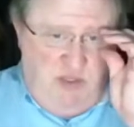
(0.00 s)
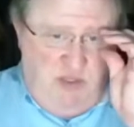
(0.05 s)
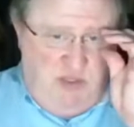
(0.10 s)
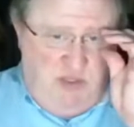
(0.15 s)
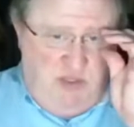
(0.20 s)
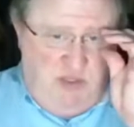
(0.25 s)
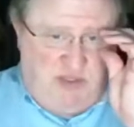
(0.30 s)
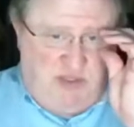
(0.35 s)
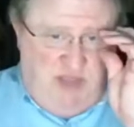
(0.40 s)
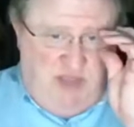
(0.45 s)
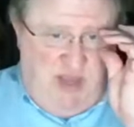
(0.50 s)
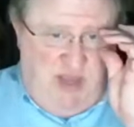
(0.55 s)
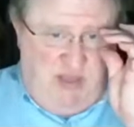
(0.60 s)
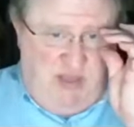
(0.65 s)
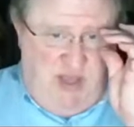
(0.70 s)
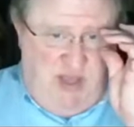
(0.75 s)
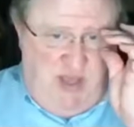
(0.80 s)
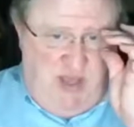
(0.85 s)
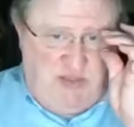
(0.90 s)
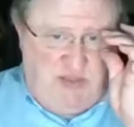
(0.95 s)
to
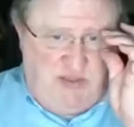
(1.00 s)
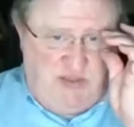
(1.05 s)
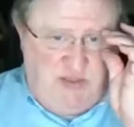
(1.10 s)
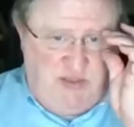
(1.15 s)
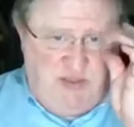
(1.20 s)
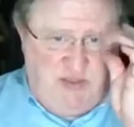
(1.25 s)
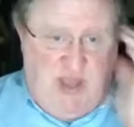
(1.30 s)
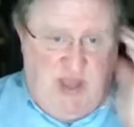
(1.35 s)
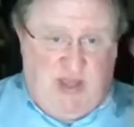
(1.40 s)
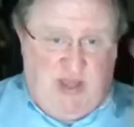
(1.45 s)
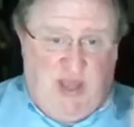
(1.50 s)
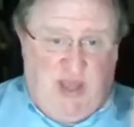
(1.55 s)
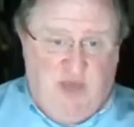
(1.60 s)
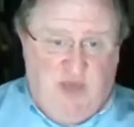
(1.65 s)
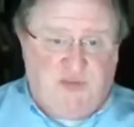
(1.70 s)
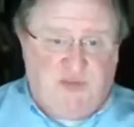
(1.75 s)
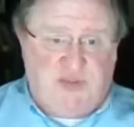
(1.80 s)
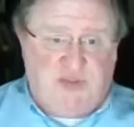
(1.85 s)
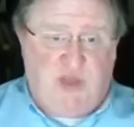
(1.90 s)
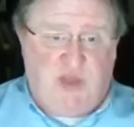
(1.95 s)
decide cases, and
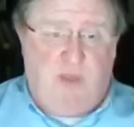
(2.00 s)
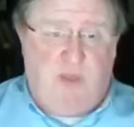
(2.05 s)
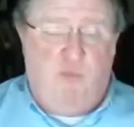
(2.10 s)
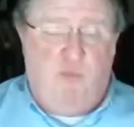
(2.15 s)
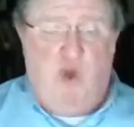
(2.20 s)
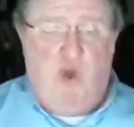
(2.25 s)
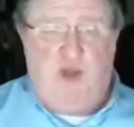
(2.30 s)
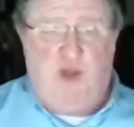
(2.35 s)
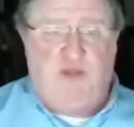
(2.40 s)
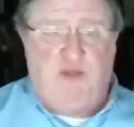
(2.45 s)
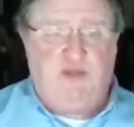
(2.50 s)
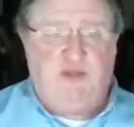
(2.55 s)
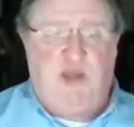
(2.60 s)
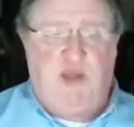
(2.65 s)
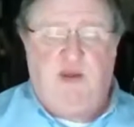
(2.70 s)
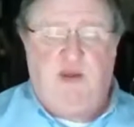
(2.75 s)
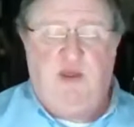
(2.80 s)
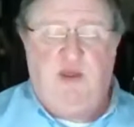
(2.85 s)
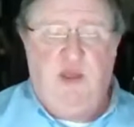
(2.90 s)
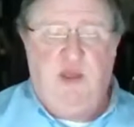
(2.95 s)
if someone is
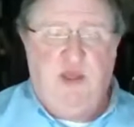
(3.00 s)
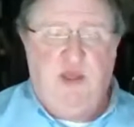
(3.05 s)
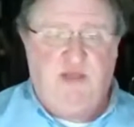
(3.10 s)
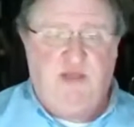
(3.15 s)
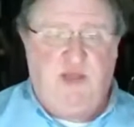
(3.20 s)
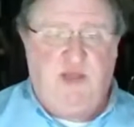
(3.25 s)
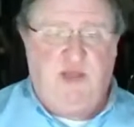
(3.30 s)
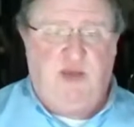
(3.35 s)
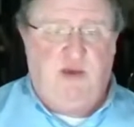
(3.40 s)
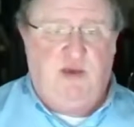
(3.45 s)
a